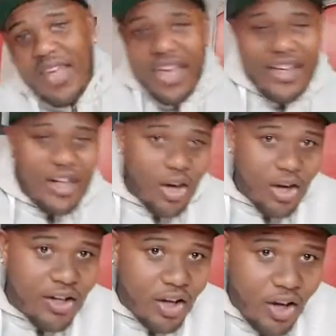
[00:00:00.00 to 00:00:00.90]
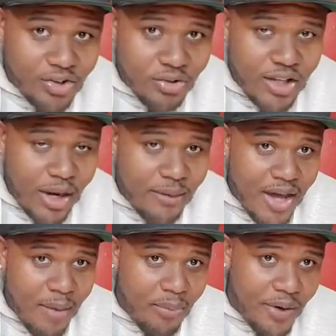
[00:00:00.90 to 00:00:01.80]
And also
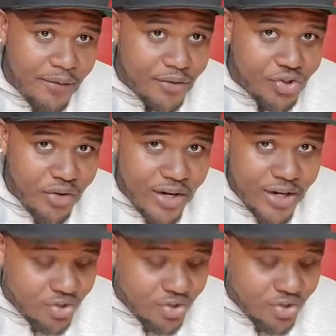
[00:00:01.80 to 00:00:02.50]
y'all pray for Trey.